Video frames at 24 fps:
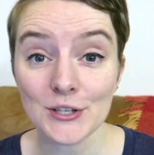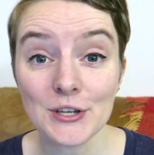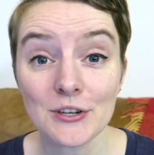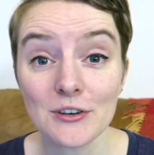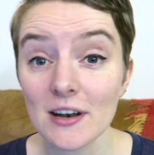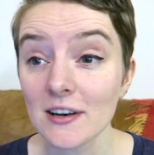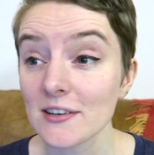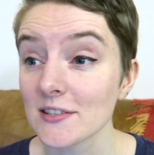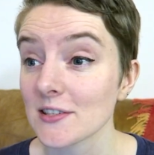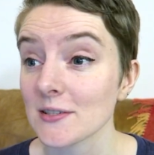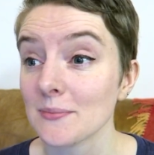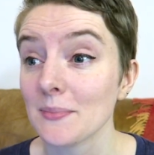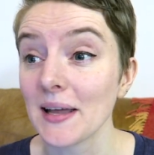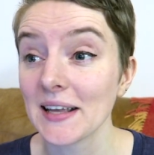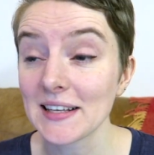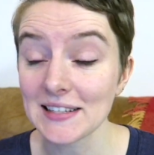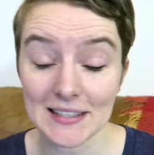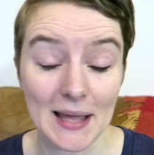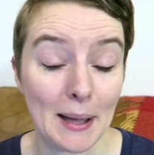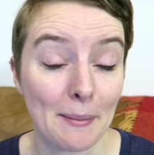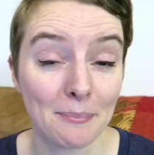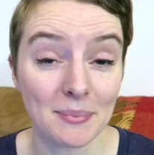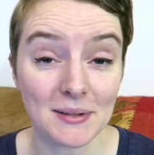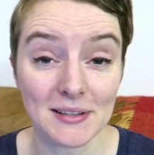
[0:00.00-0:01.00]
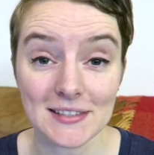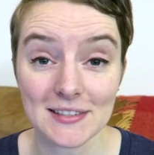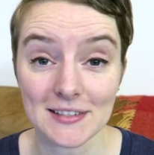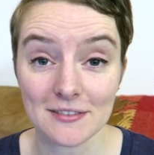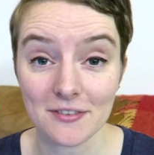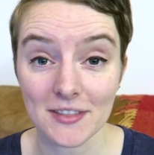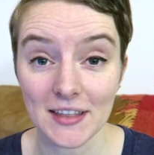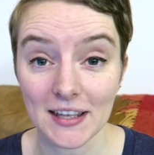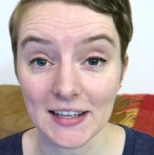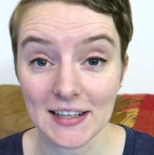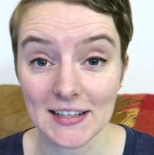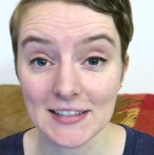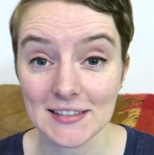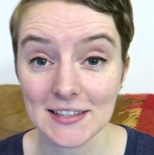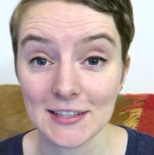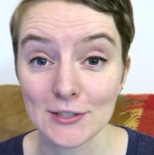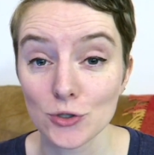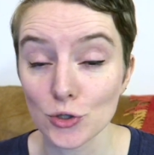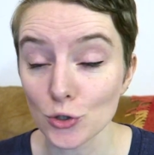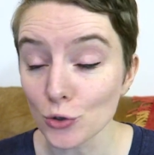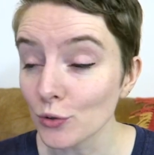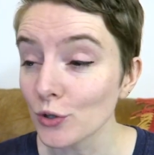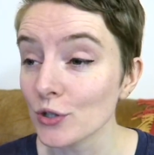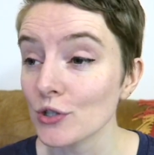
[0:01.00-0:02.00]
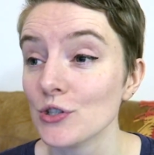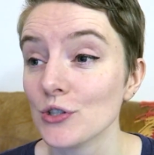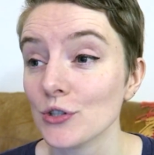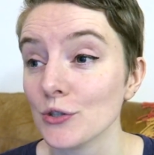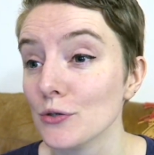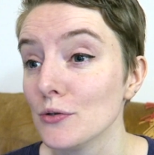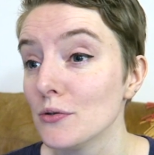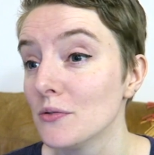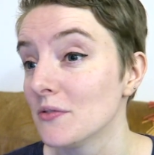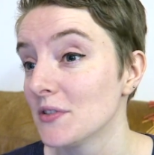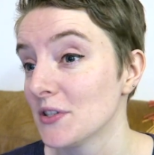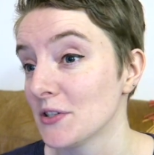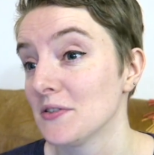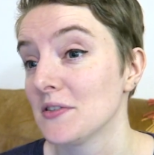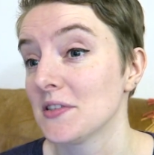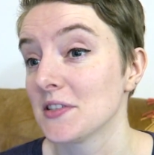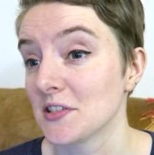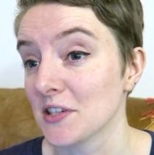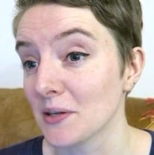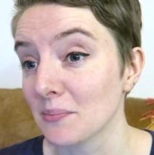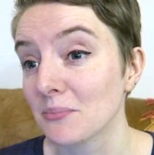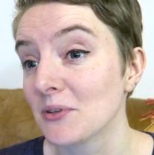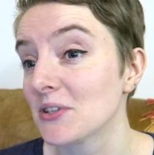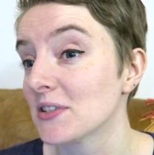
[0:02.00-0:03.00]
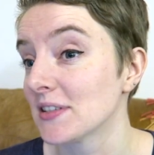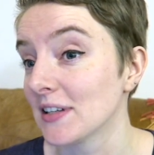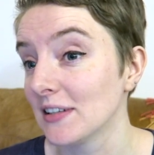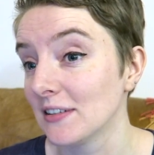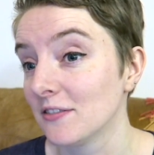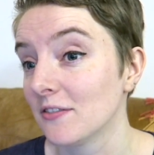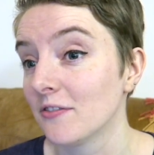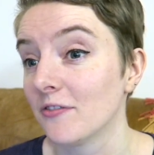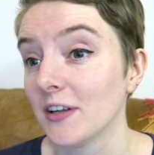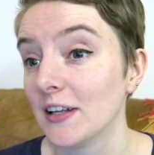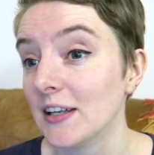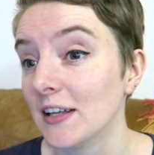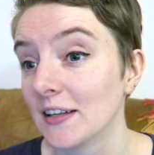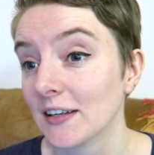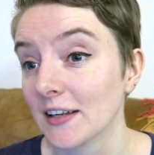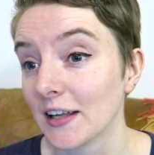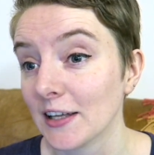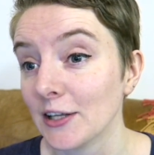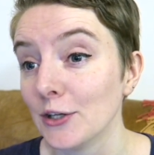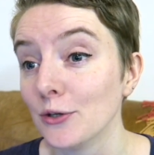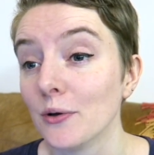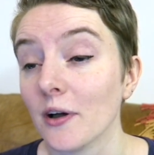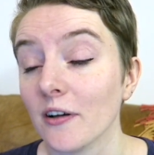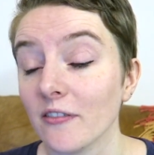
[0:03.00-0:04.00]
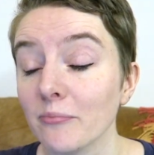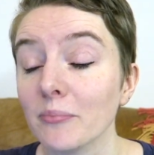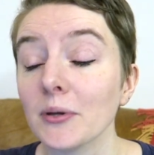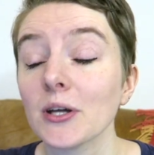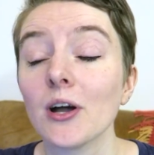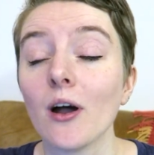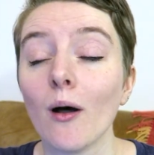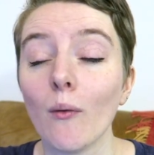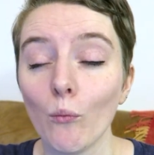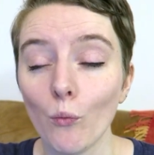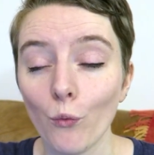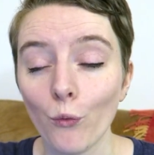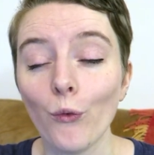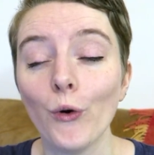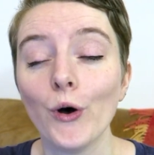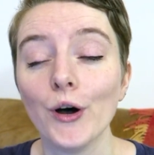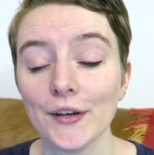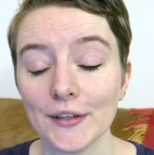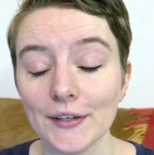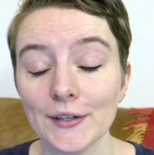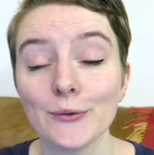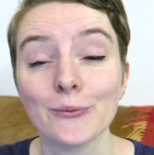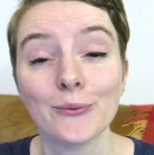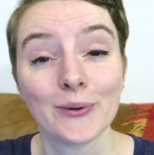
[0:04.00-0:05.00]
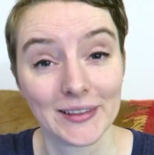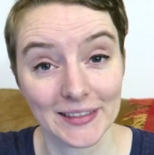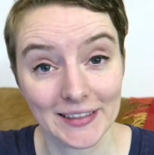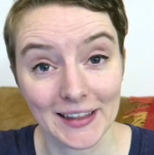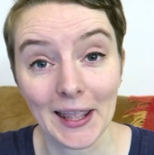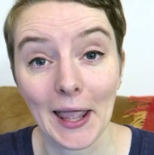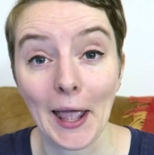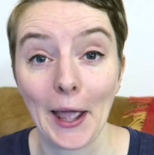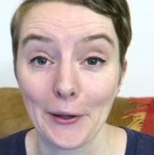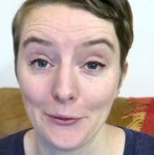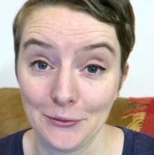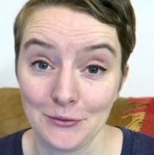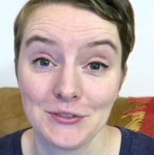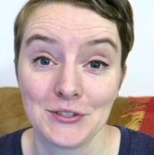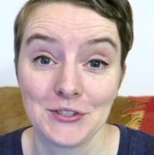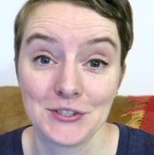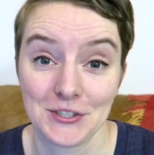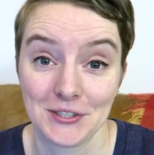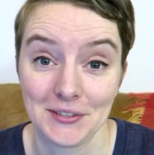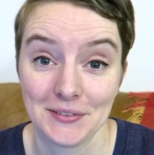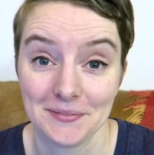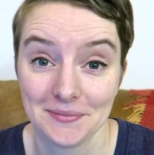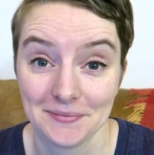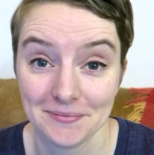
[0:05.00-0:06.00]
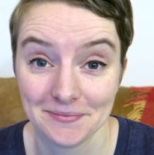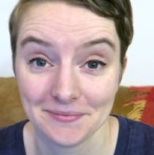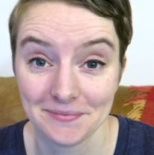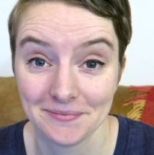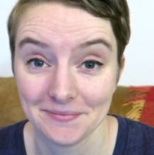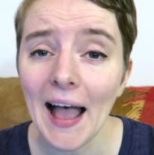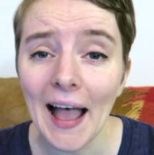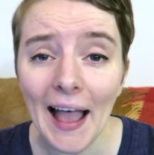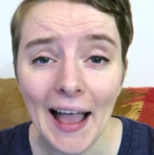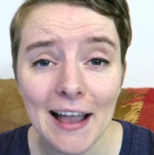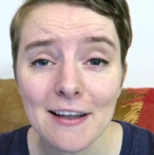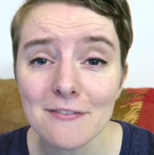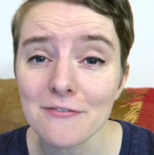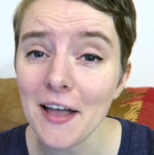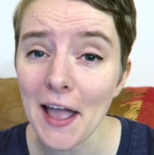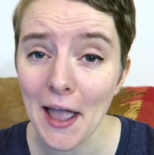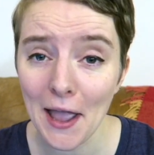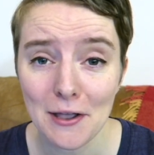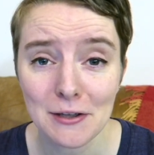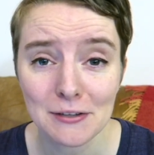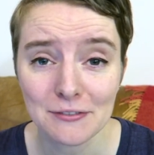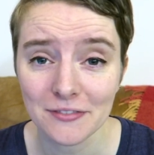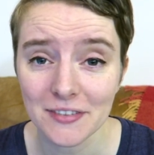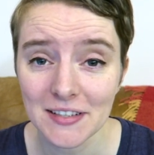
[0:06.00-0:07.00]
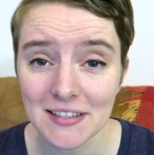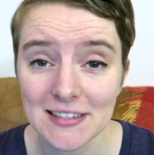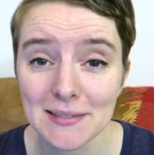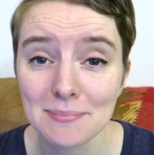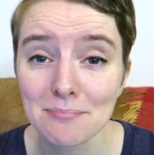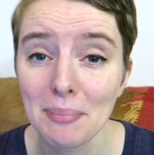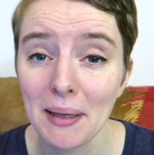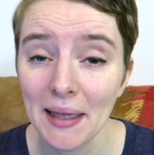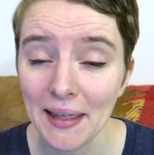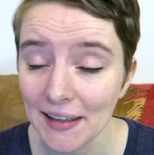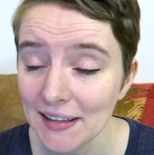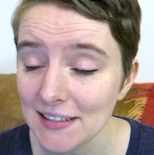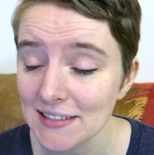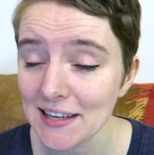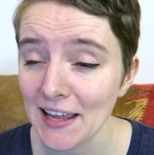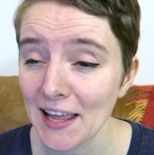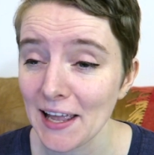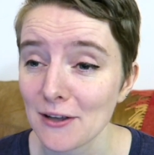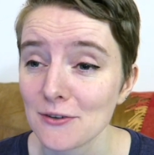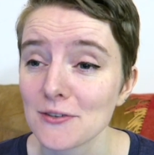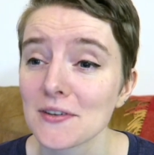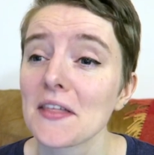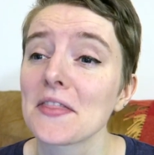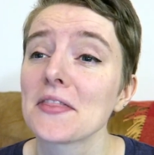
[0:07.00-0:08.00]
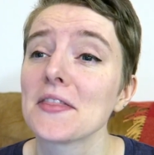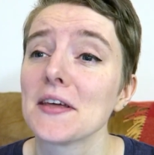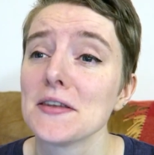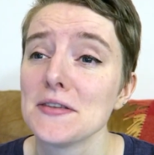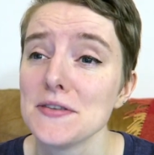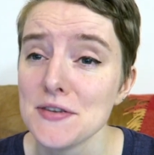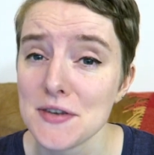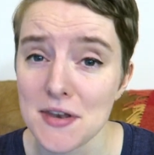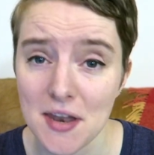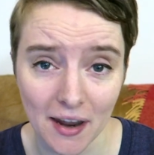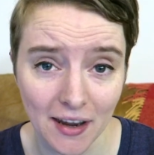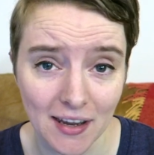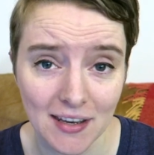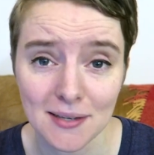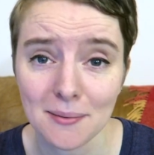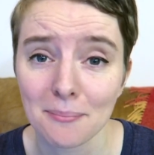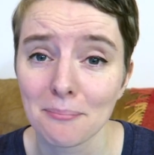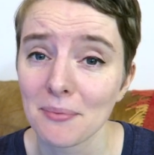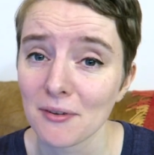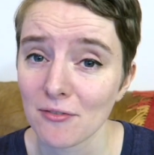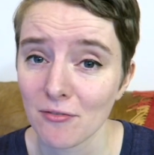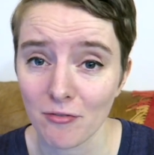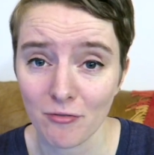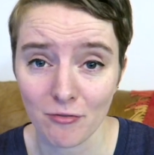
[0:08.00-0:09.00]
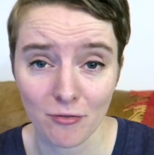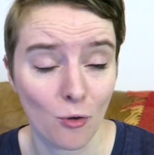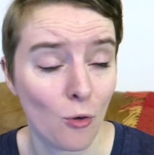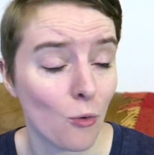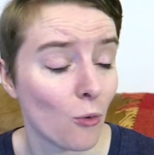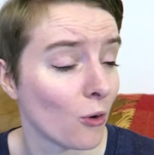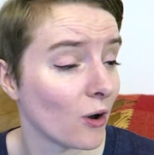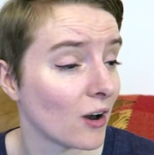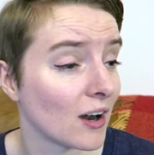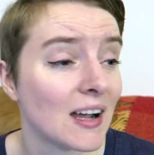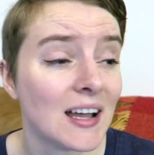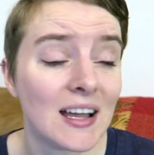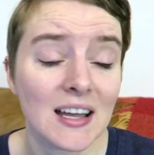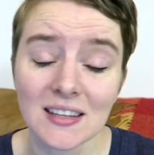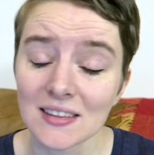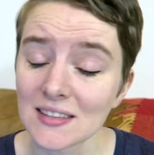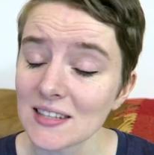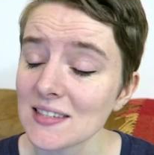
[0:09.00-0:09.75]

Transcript: So here are some examples of things that you could do to stop yourself feeling like you have become one with the couch. Have outfits picked out the night before.